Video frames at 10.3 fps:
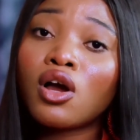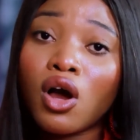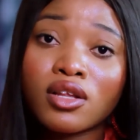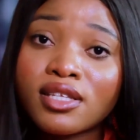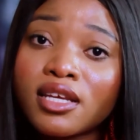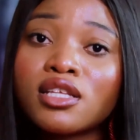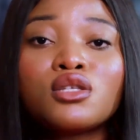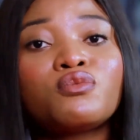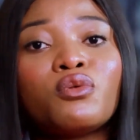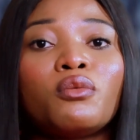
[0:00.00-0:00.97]

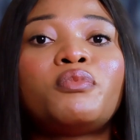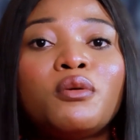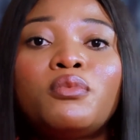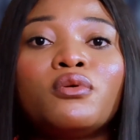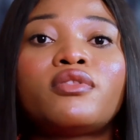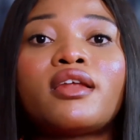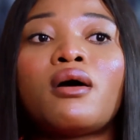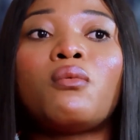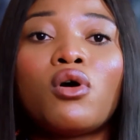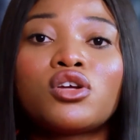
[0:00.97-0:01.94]
content for people that
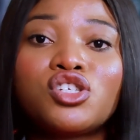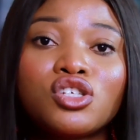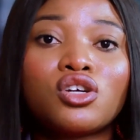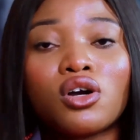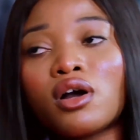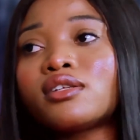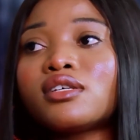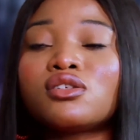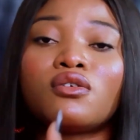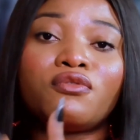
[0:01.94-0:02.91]
are watching your
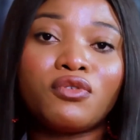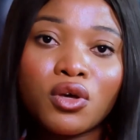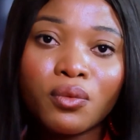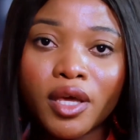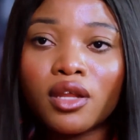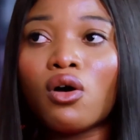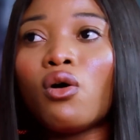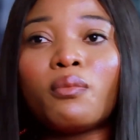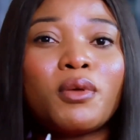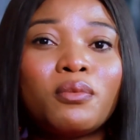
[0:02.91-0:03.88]
content or viewing,
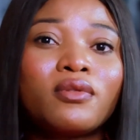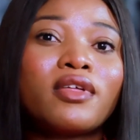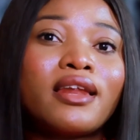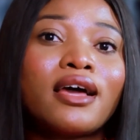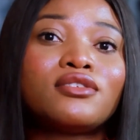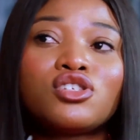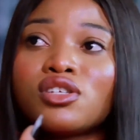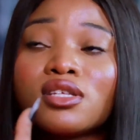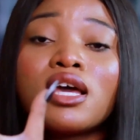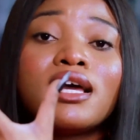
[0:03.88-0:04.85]
or people that are
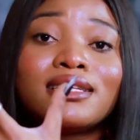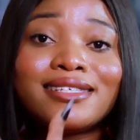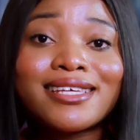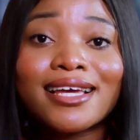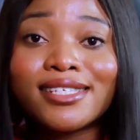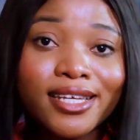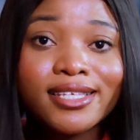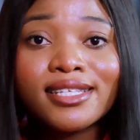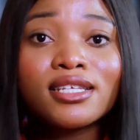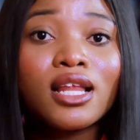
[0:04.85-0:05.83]
just
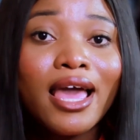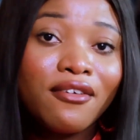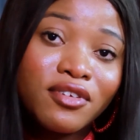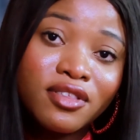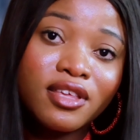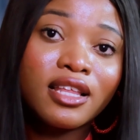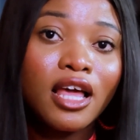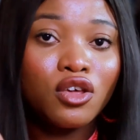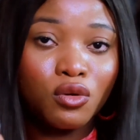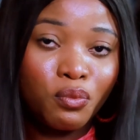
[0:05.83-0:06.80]
digesting everything
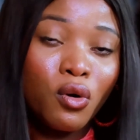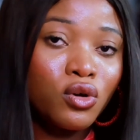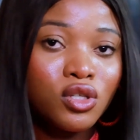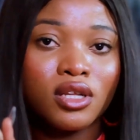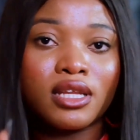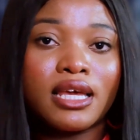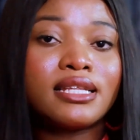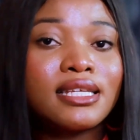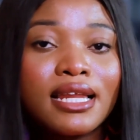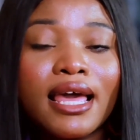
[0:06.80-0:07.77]
that you post on
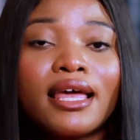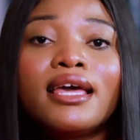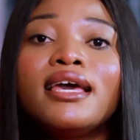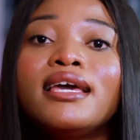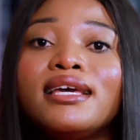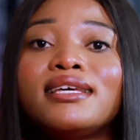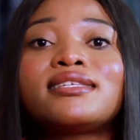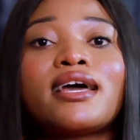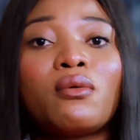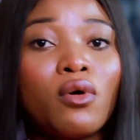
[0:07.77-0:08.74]
internet,
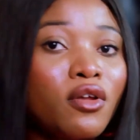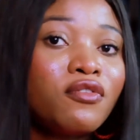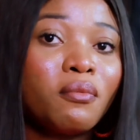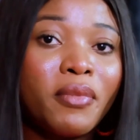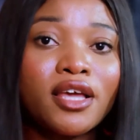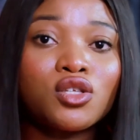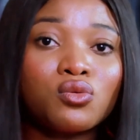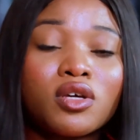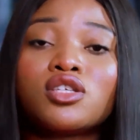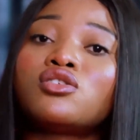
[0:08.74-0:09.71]
is one of the
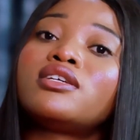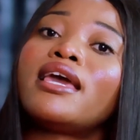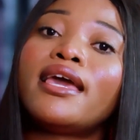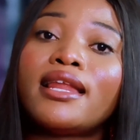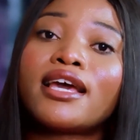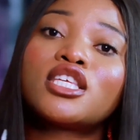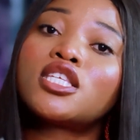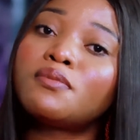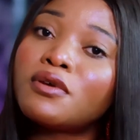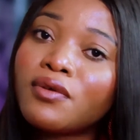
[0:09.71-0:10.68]
best ways to gain
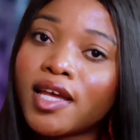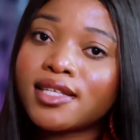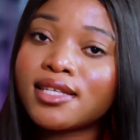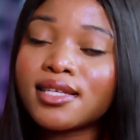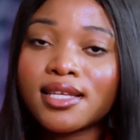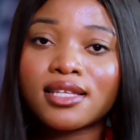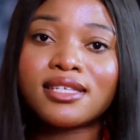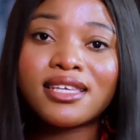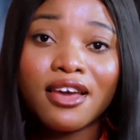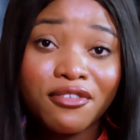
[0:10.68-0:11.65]
experiences
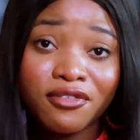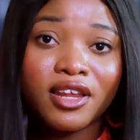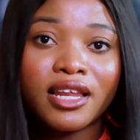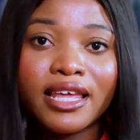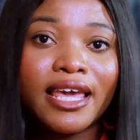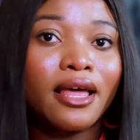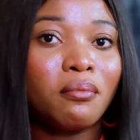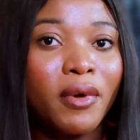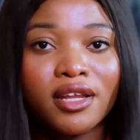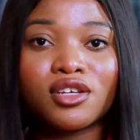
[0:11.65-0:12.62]
and definitely
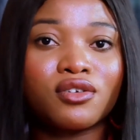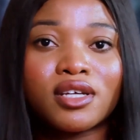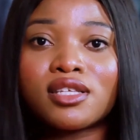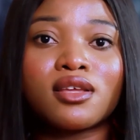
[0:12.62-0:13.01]
get better at